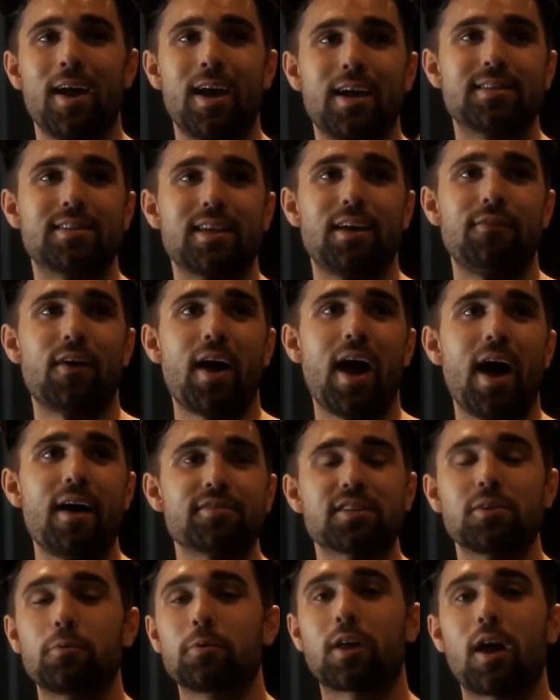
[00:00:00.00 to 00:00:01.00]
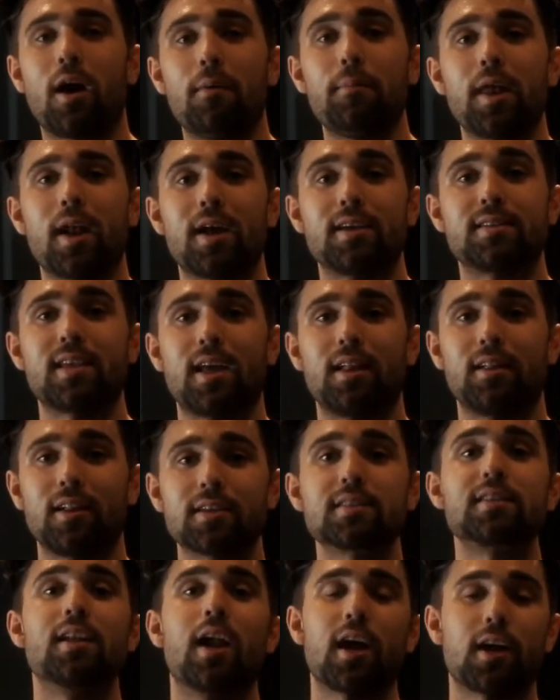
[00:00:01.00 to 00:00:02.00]
is if I have someone come in, I say,
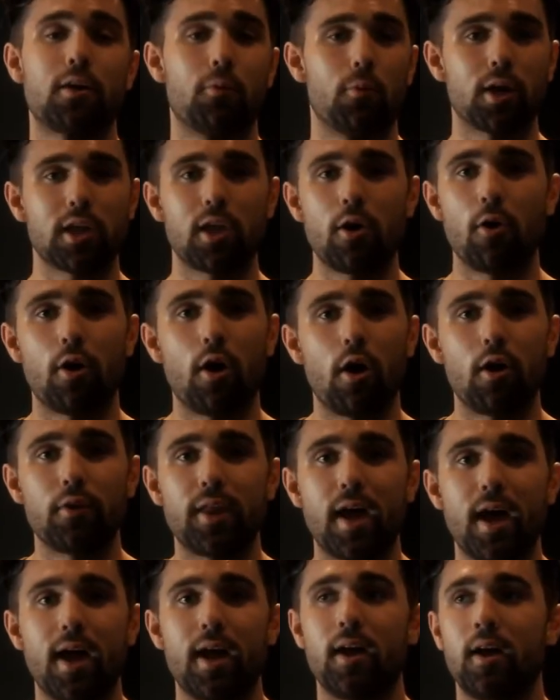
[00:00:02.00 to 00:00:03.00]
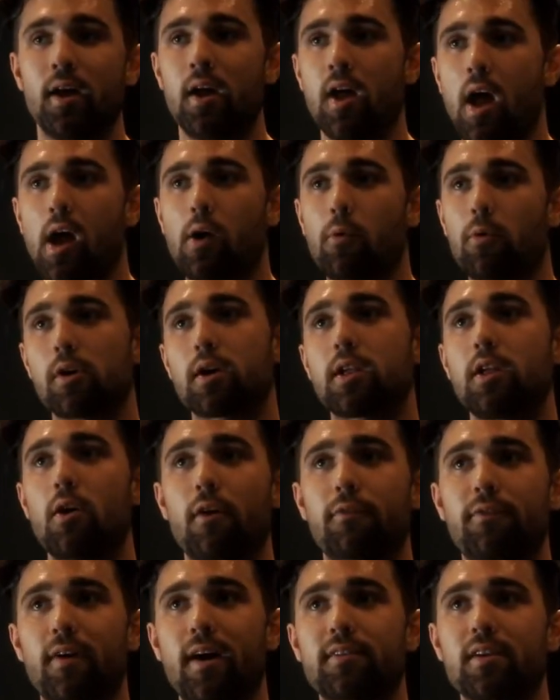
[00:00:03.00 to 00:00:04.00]
listen, I can work you out all day, I can work
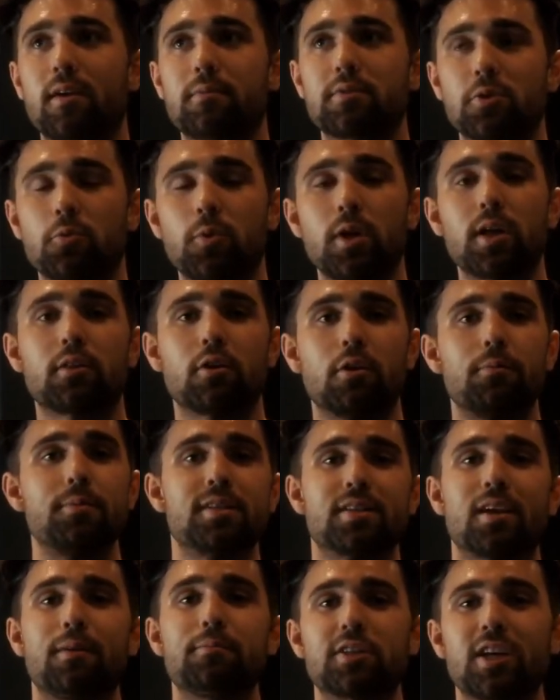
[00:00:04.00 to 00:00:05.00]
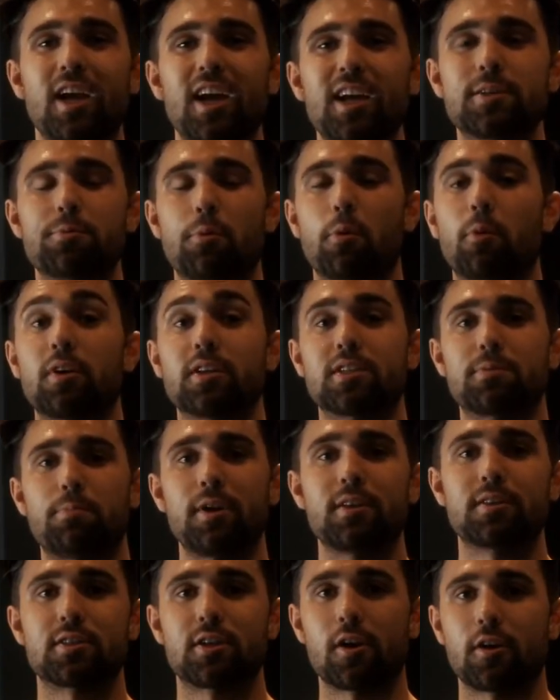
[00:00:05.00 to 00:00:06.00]
you out 5 times a week, there'll be some change, but we're gonna
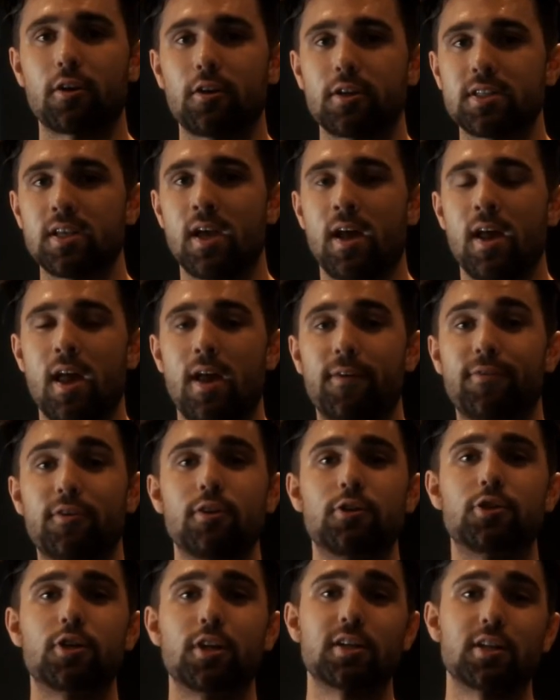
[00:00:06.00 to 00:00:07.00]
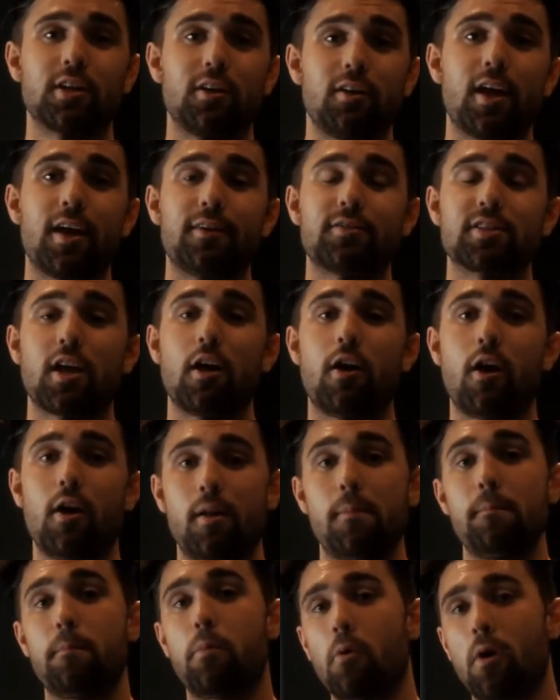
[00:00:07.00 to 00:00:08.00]
spin in circles if your nutritional lifestyle
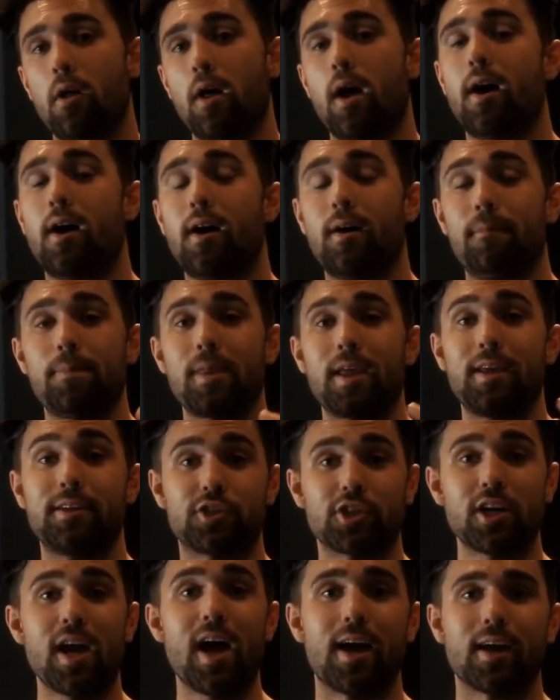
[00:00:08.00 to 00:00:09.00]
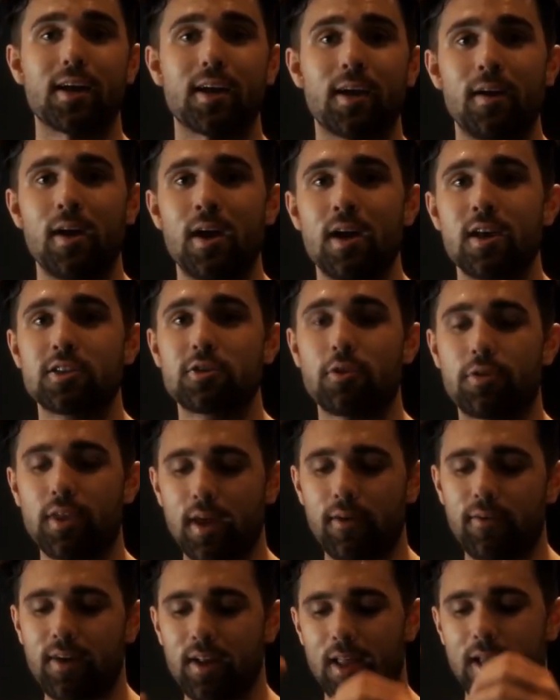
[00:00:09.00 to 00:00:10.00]
aren't in check. So
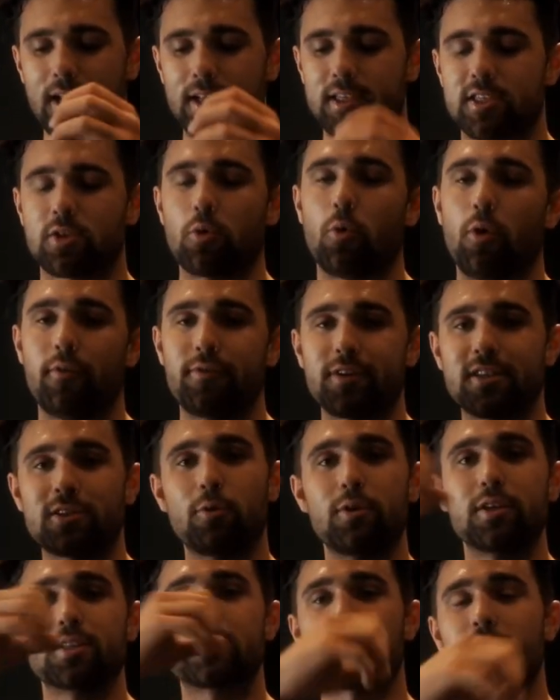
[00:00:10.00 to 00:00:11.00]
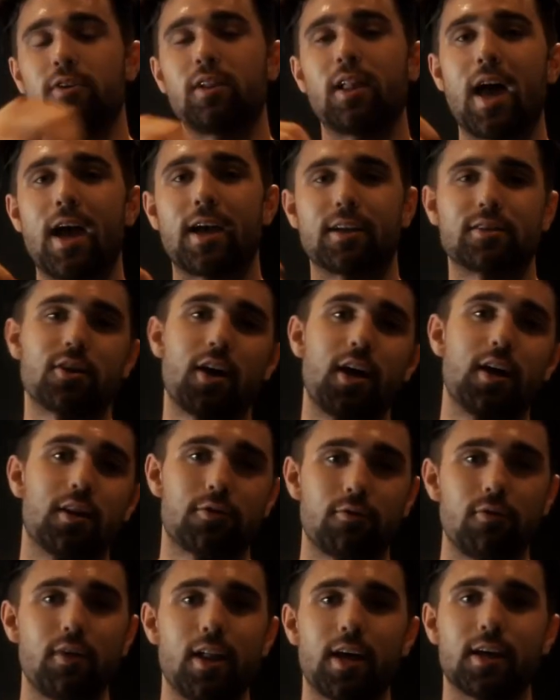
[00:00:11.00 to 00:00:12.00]
think of it like a stool. If a stool has 3 legs, right?
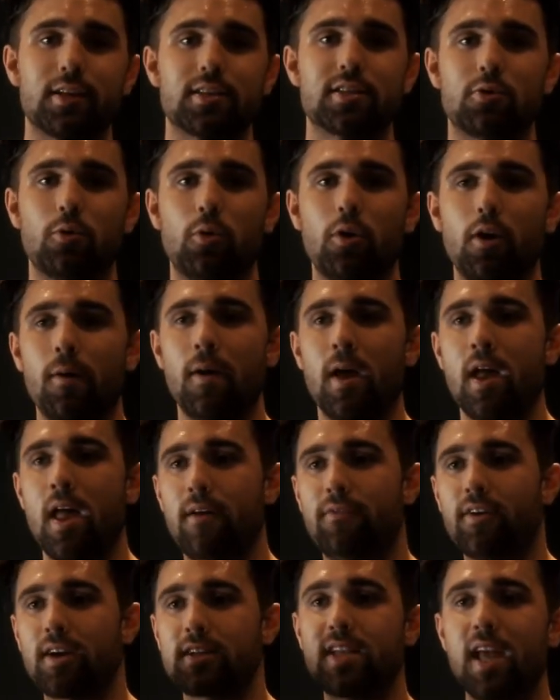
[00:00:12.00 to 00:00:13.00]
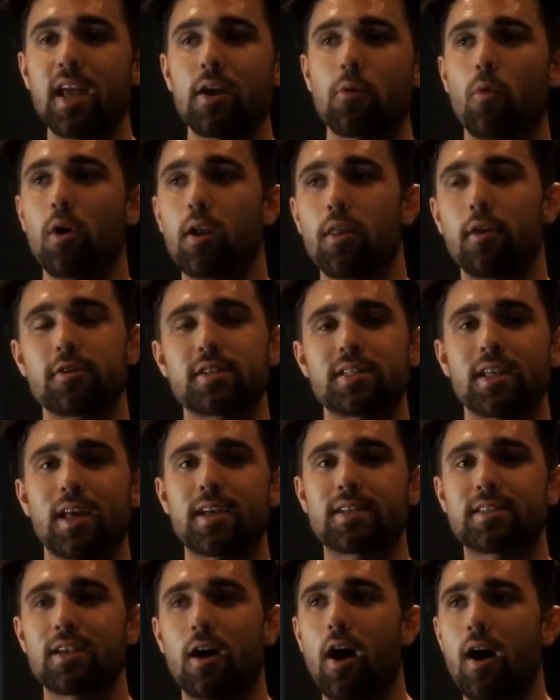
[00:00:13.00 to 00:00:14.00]
3-legged stool. If I take one of those
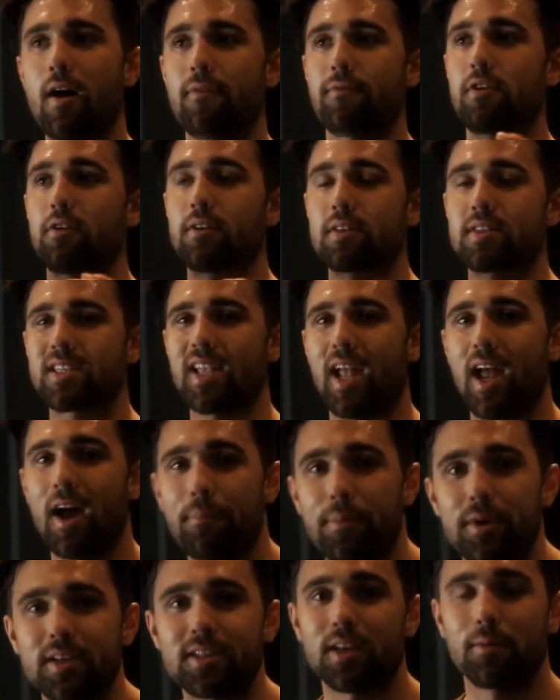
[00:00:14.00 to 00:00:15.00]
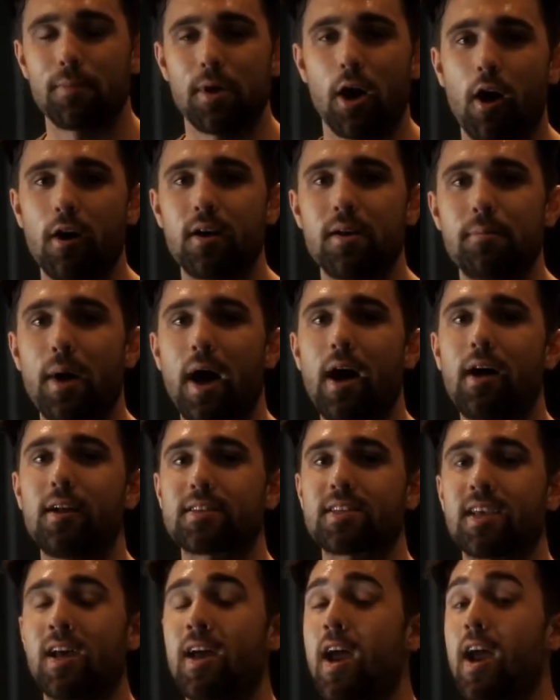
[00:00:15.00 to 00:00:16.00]
legs off, you can stay up, but it's gonna be hard to
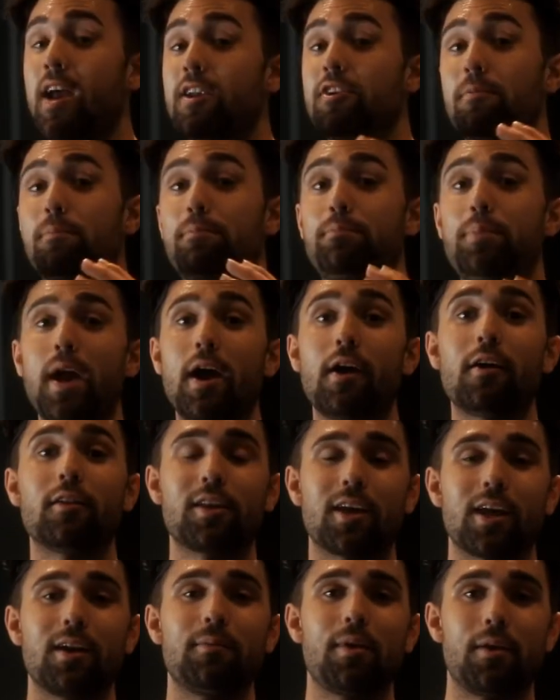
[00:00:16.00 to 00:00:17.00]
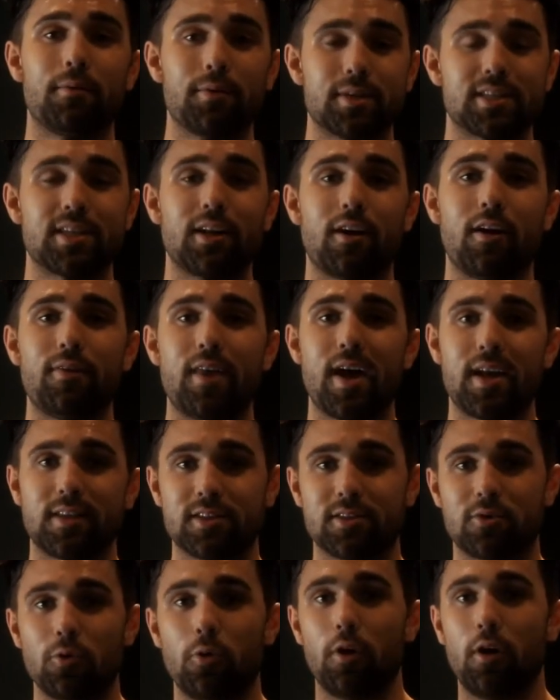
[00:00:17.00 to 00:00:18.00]
balance, and you're barely gonna be able to sit on
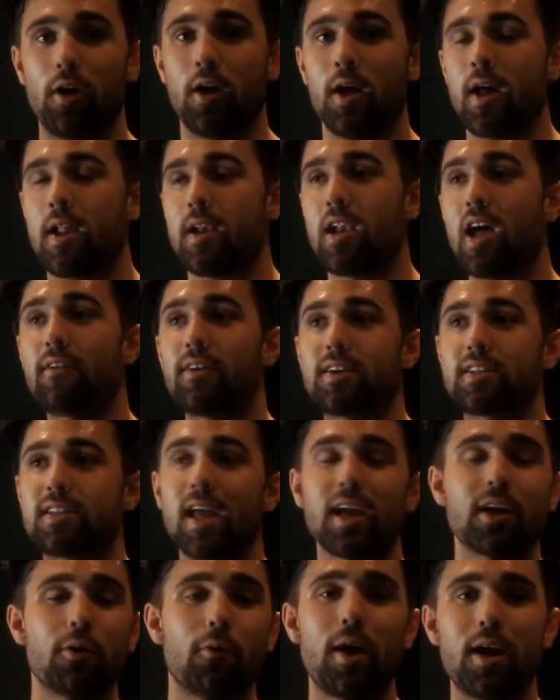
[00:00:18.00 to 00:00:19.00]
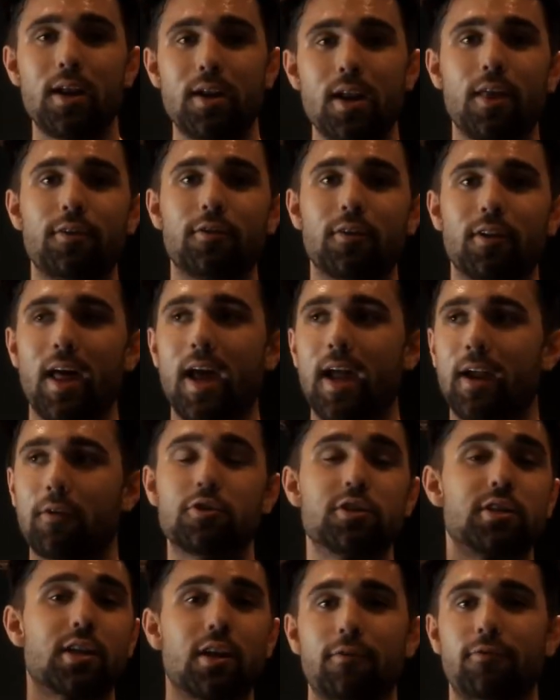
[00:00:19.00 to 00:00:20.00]
that stool. Now, if I take away another leg,
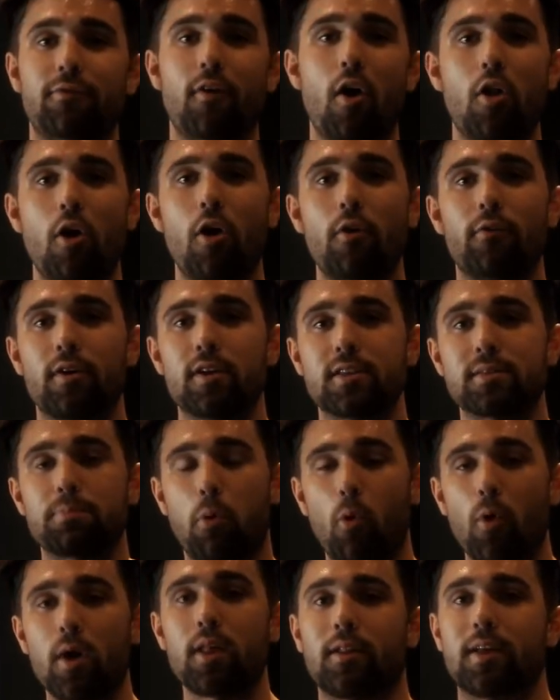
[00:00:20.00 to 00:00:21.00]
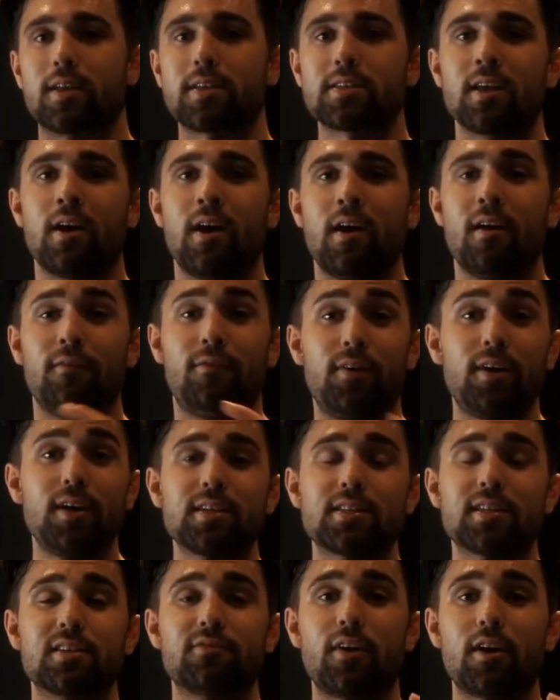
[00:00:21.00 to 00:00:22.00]
you're just gonna fall over, it's pointless.
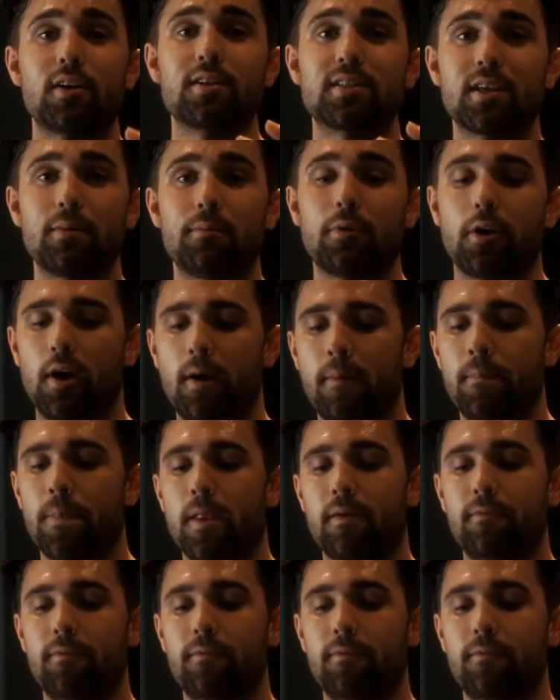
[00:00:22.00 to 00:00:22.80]
Fitness is very similar.